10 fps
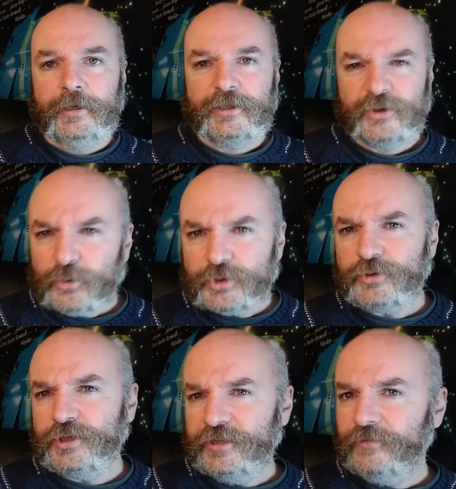So there's all
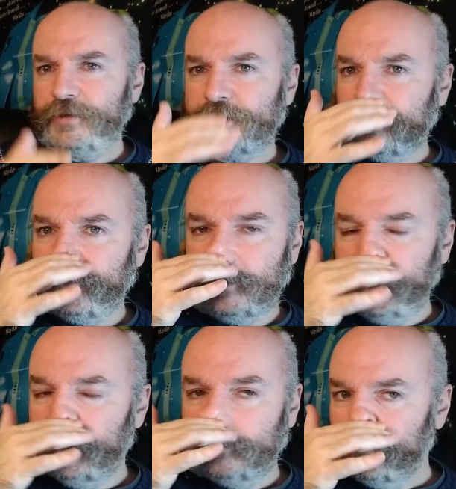sorts of different stuff
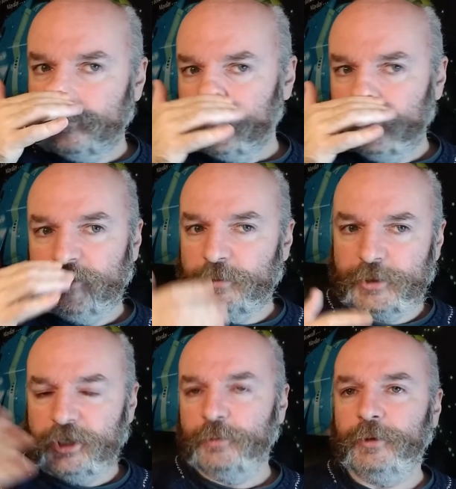in Forgotten Realms.
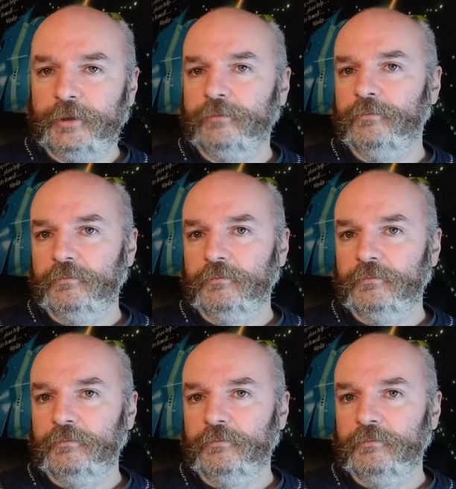Arguably,